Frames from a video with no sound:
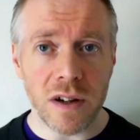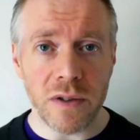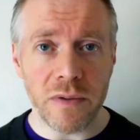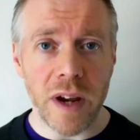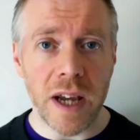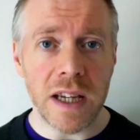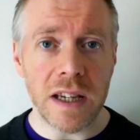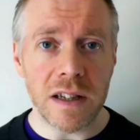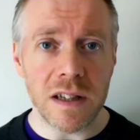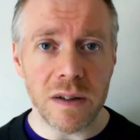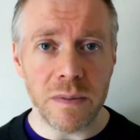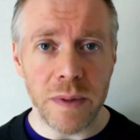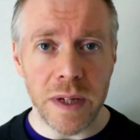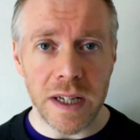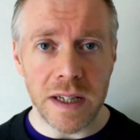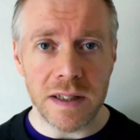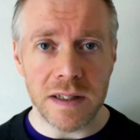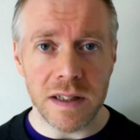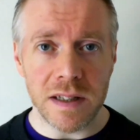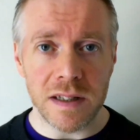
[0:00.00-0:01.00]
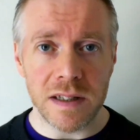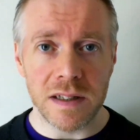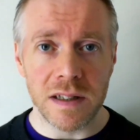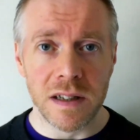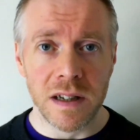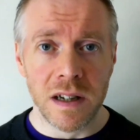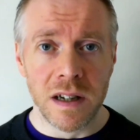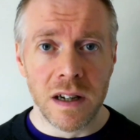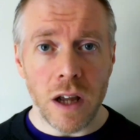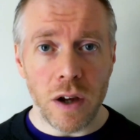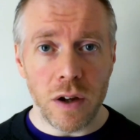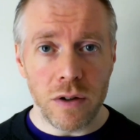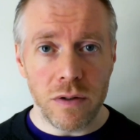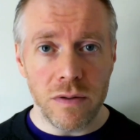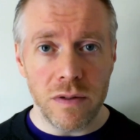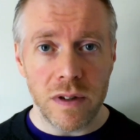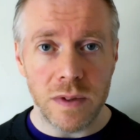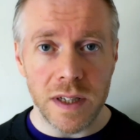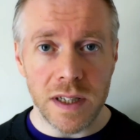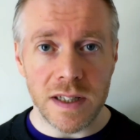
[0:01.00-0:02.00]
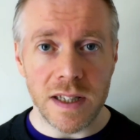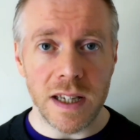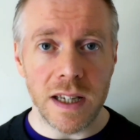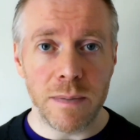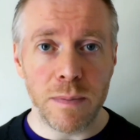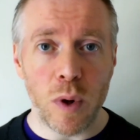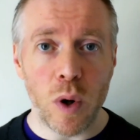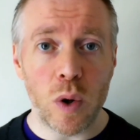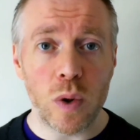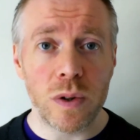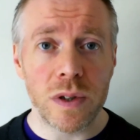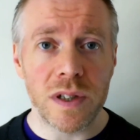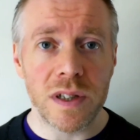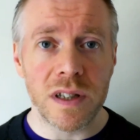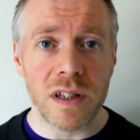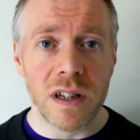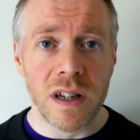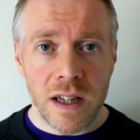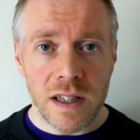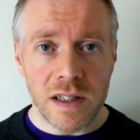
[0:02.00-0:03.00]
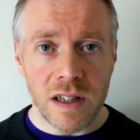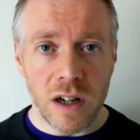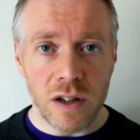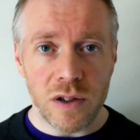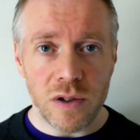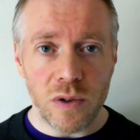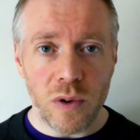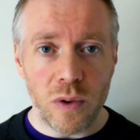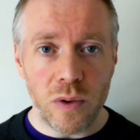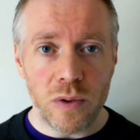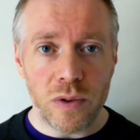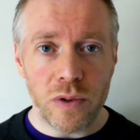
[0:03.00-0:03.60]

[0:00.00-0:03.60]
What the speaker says: a regular basis. Now, when I say post, it's not to go